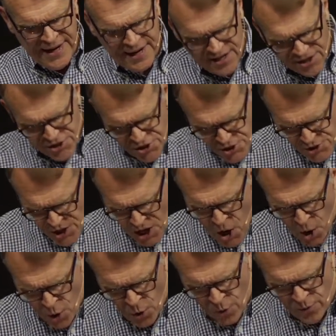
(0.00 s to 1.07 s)
It is
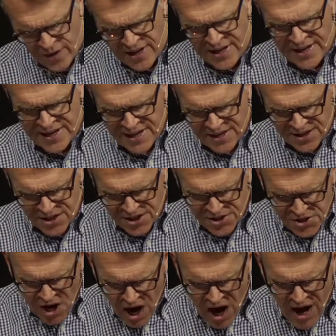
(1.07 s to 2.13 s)
sown in
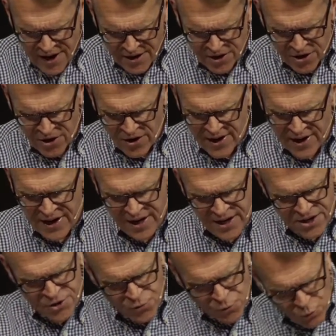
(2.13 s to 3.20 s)
dishonor. It
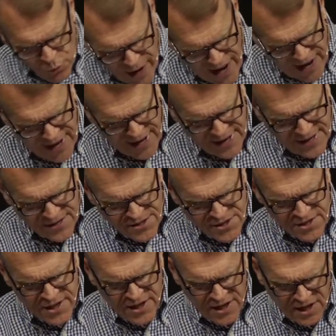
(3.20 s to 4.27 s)
is
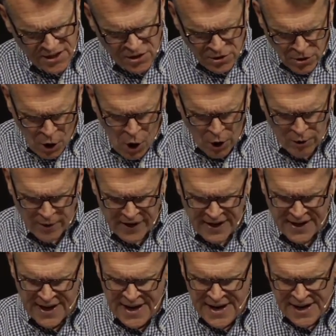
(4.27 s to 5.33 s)
raised in
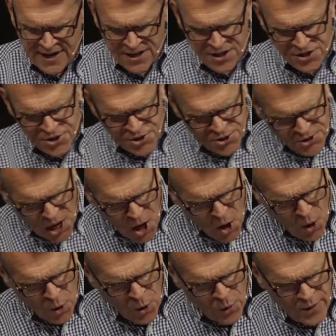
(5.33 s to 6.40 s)
glory. It is
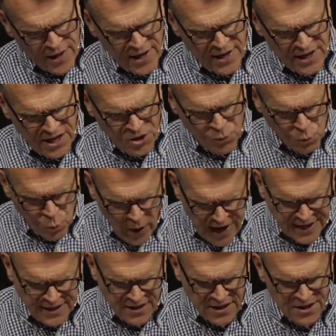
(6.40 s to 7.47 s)
sown in
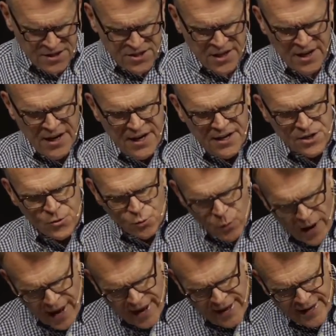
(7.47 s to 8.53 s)
weakness. It is
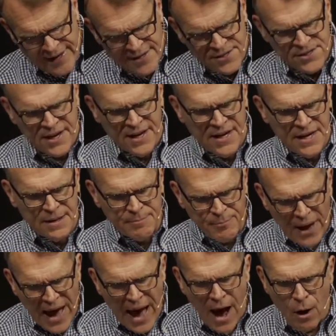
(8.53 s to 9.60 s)
raised in
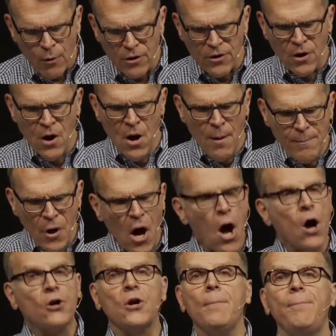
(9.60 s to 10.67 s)
power.
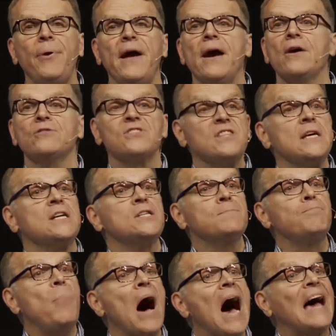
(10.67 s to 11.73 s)
Paul compares this
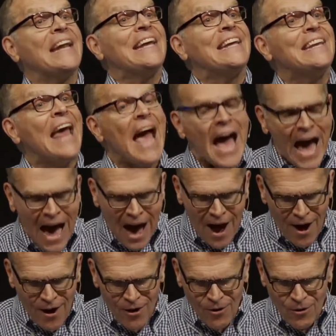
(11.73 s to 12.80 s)
body
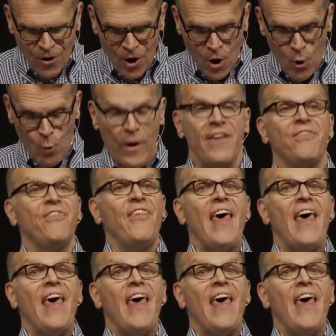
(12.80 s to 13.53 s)
now with